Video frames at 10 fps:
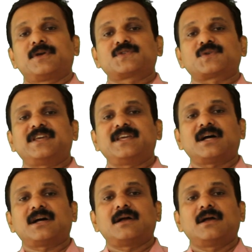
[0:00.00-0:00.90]
So
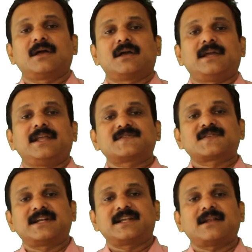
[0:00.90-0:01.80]
here it is
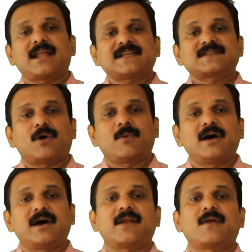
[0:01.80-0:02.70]
written as
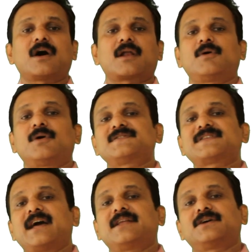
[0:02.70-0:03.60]
ovarian hormones,
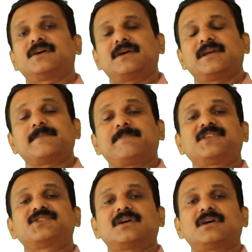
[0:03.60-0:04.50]
and in the
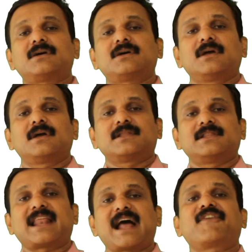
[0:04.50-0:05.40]
picture,
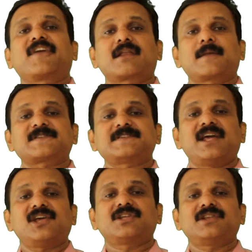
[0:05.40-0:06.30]
the graphical
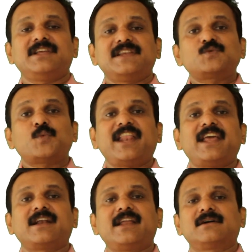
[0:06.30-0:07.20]
representation, it is
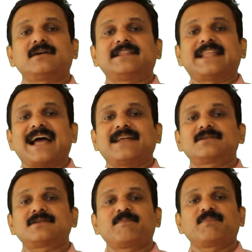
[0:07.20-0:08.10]
very clear that
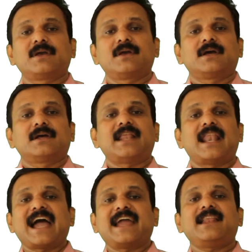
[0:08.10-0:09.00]
The
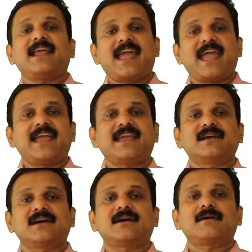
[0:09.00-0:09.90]
line A
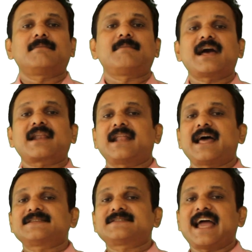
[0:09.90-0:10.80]
here, marked
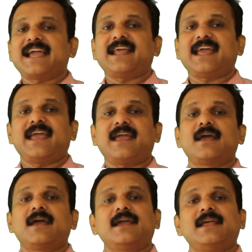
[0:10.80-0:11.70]
as line A,
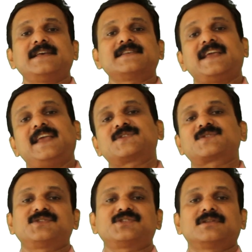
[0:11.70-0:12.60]
it is
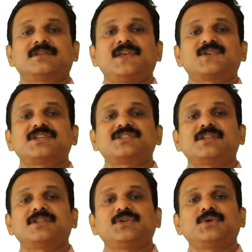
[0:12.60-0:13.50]
estrogen.
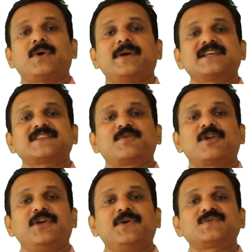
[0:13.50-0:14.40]
Estrogen, it is
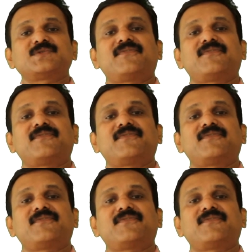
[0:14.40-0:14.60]
produced